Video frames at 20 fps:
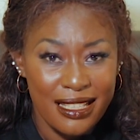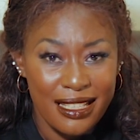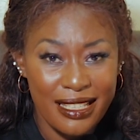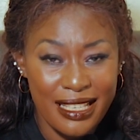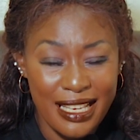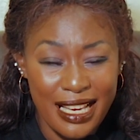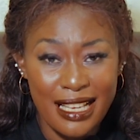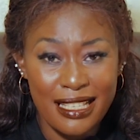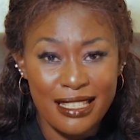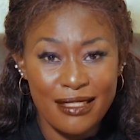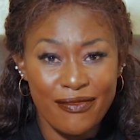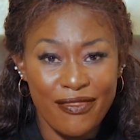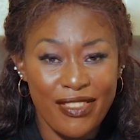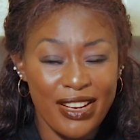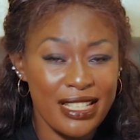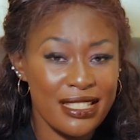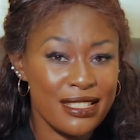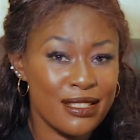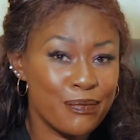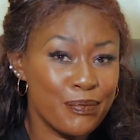Yes,
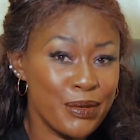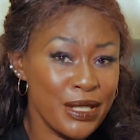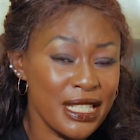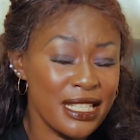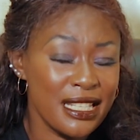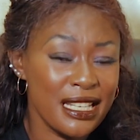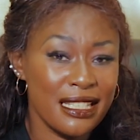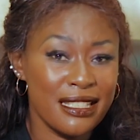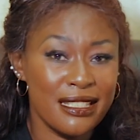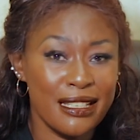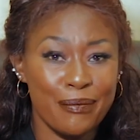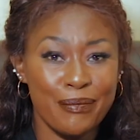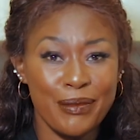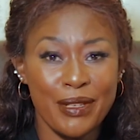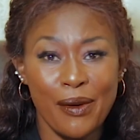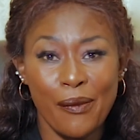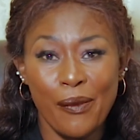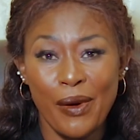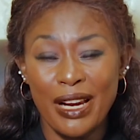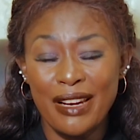1 Peter
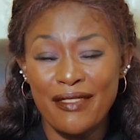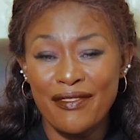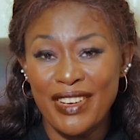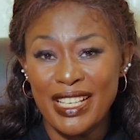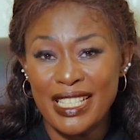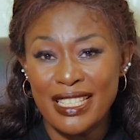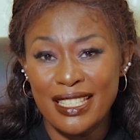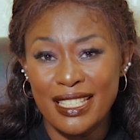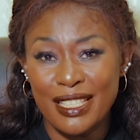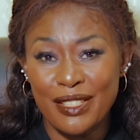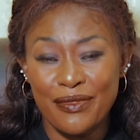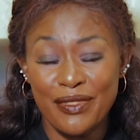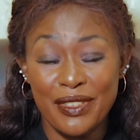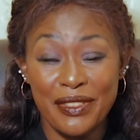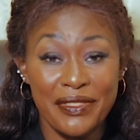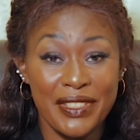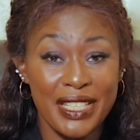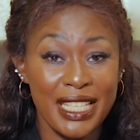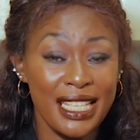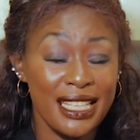chapter 1, verses
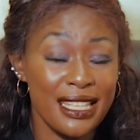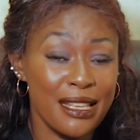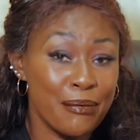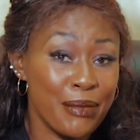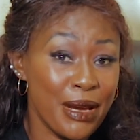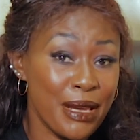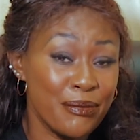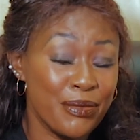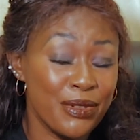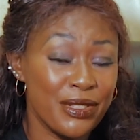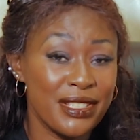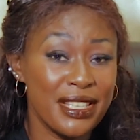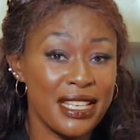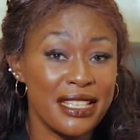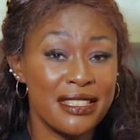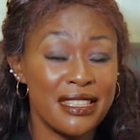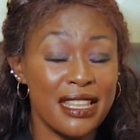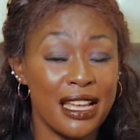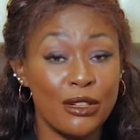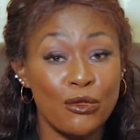15, the Bible
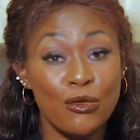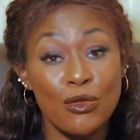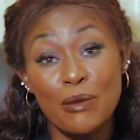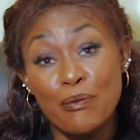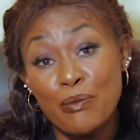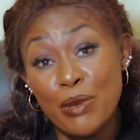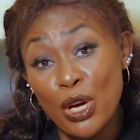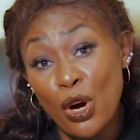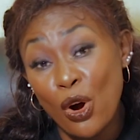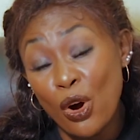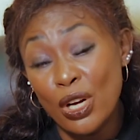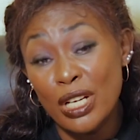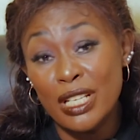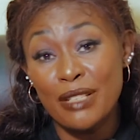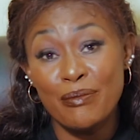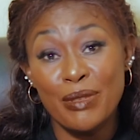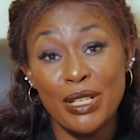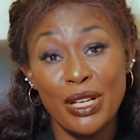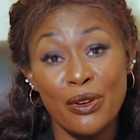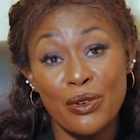says that we be
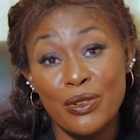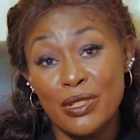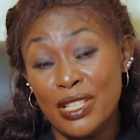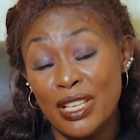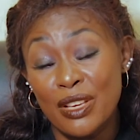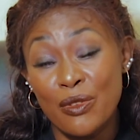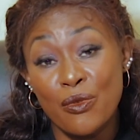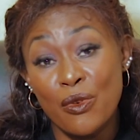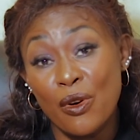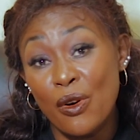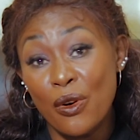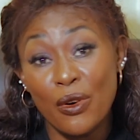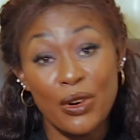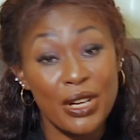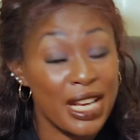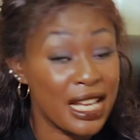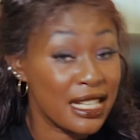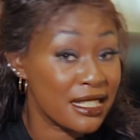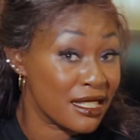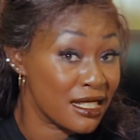holy because he who
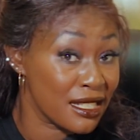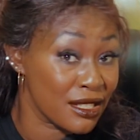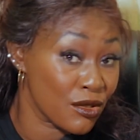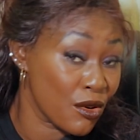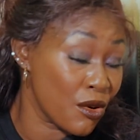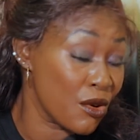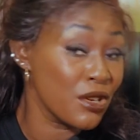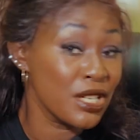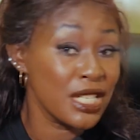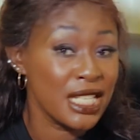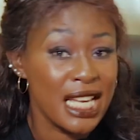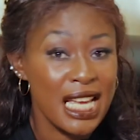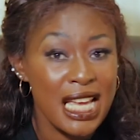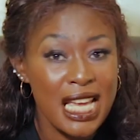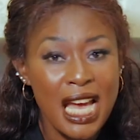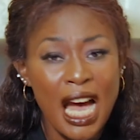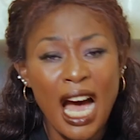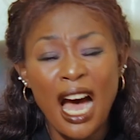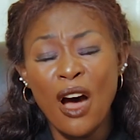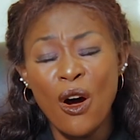called us is holy.
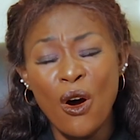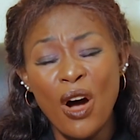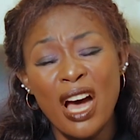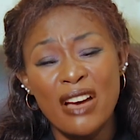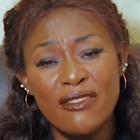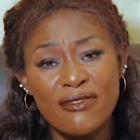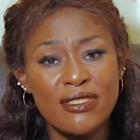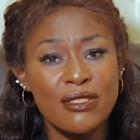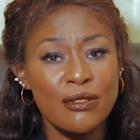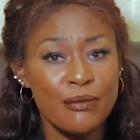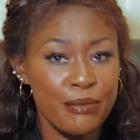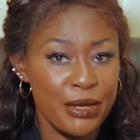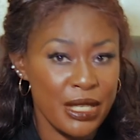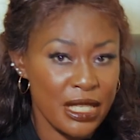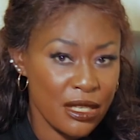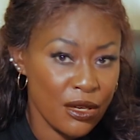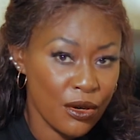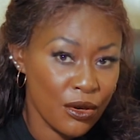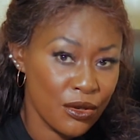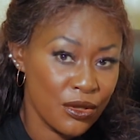How have you
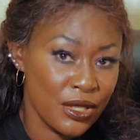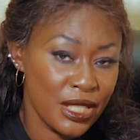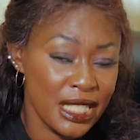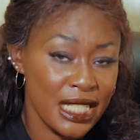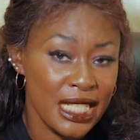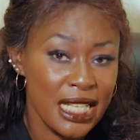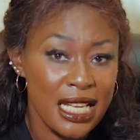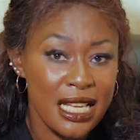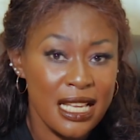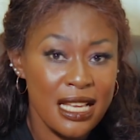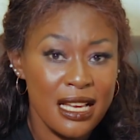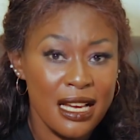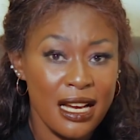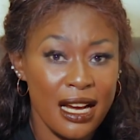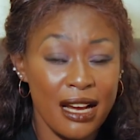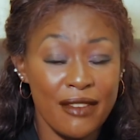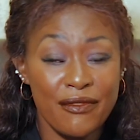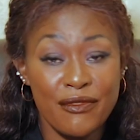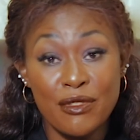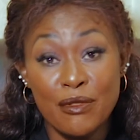been holy?
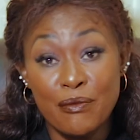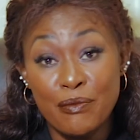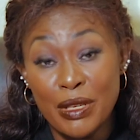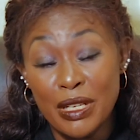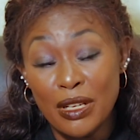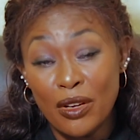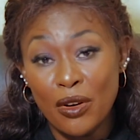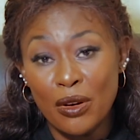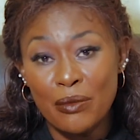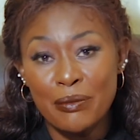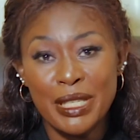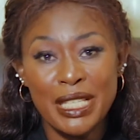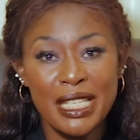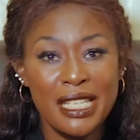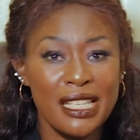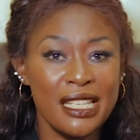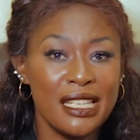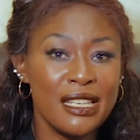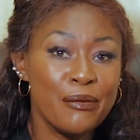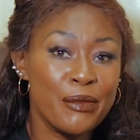Have you been
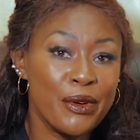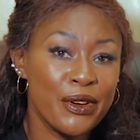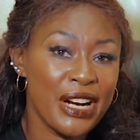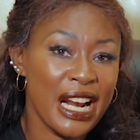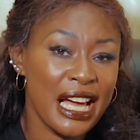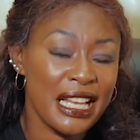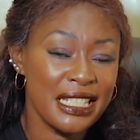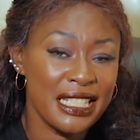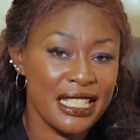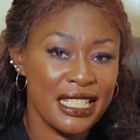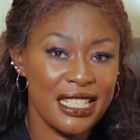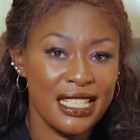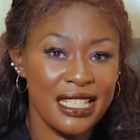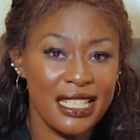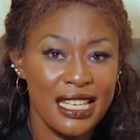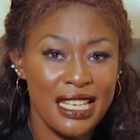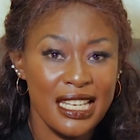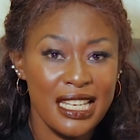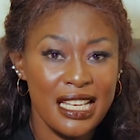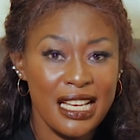committing
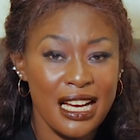immorality?